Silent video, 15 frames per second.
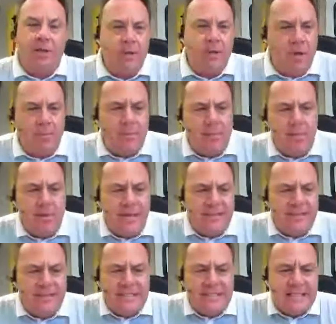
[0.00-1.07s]
I'm a
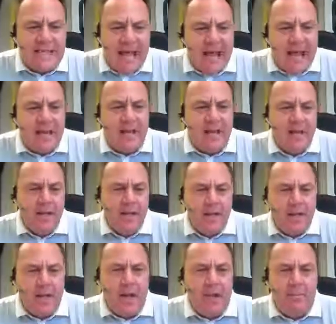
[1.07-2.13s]
insane
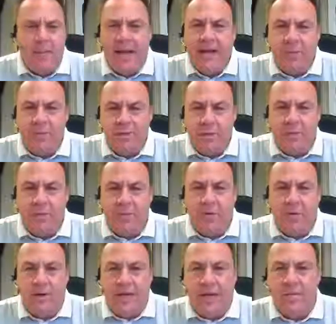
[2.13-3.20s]
Michael
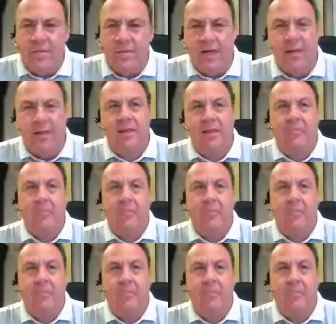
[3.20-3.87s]
Gerber E-Myth